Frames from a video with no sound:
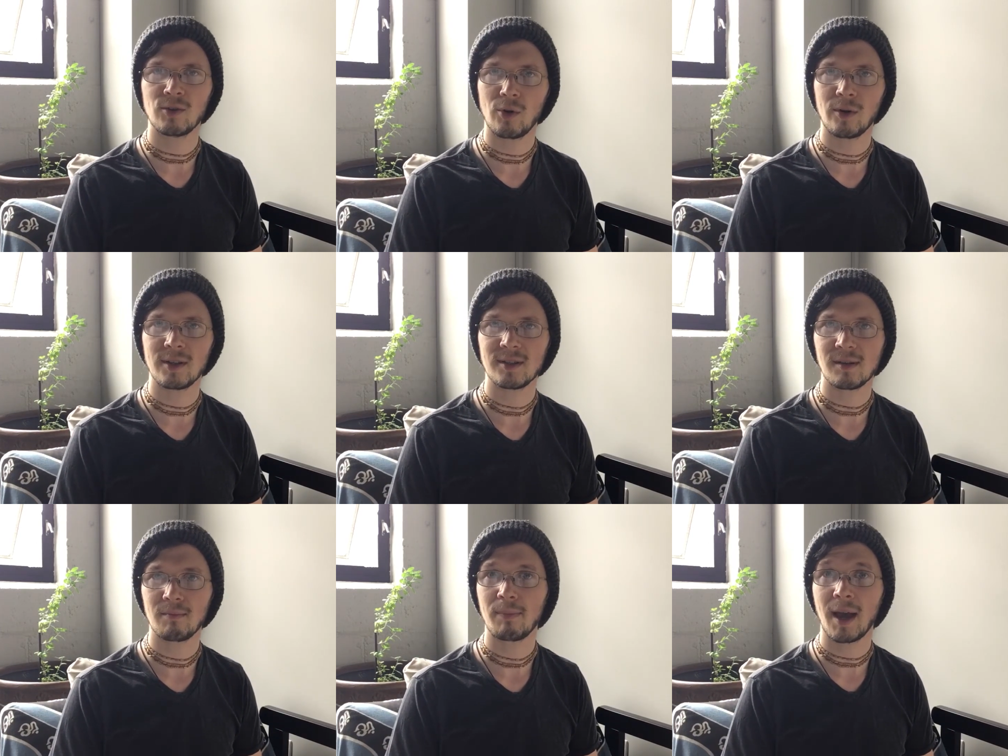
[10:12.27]
noise
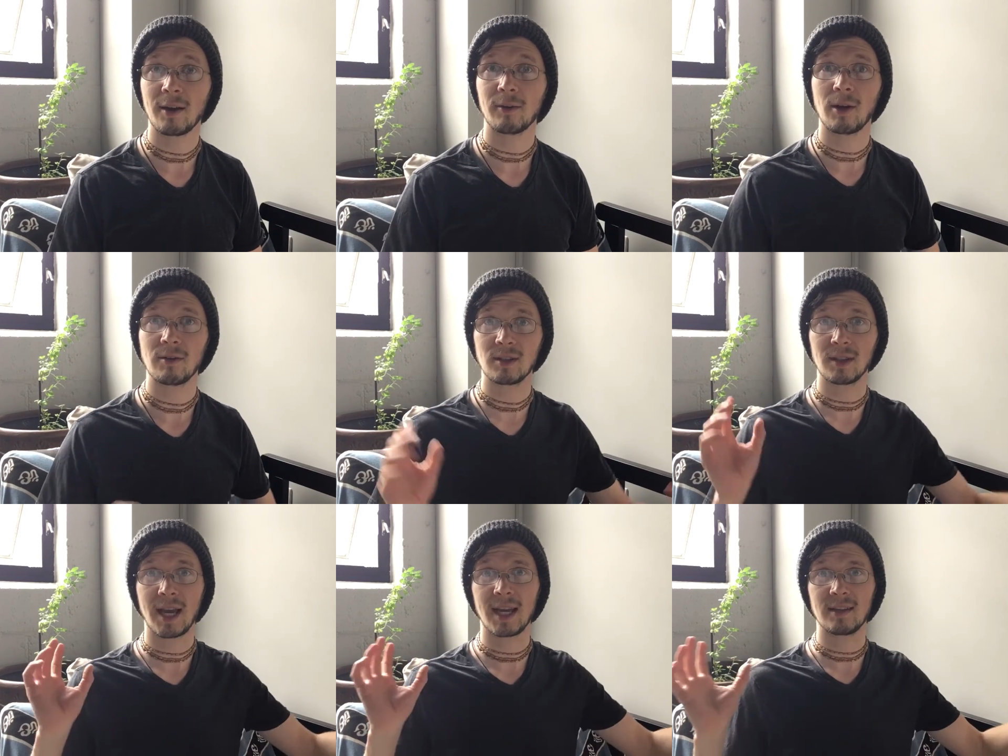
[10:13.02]
and background
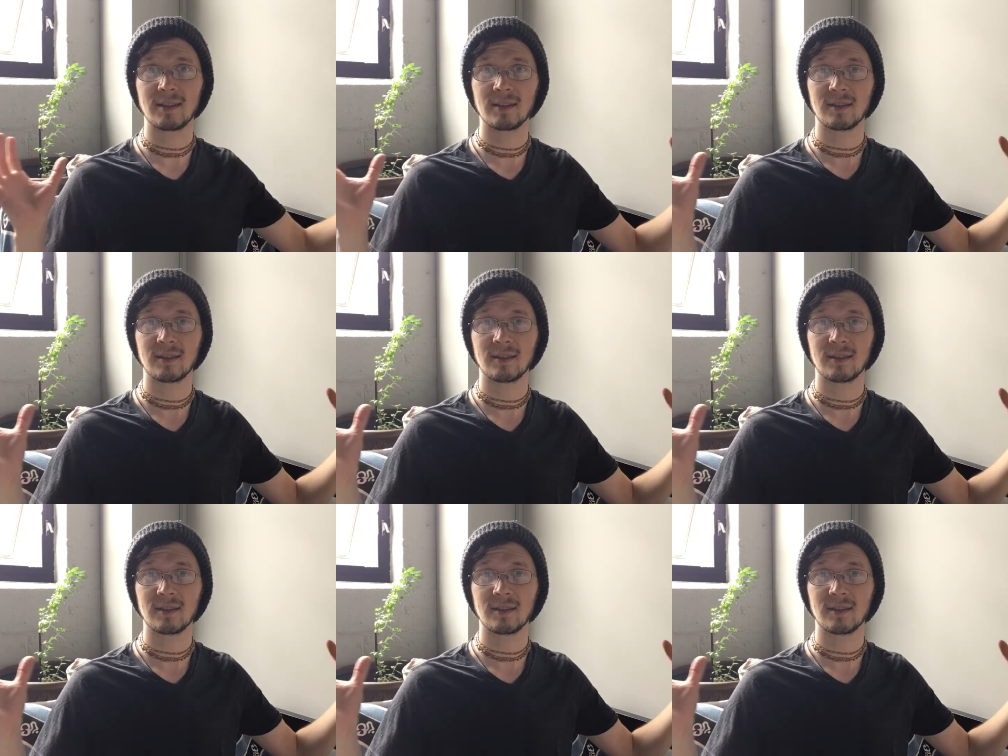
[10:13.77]
light.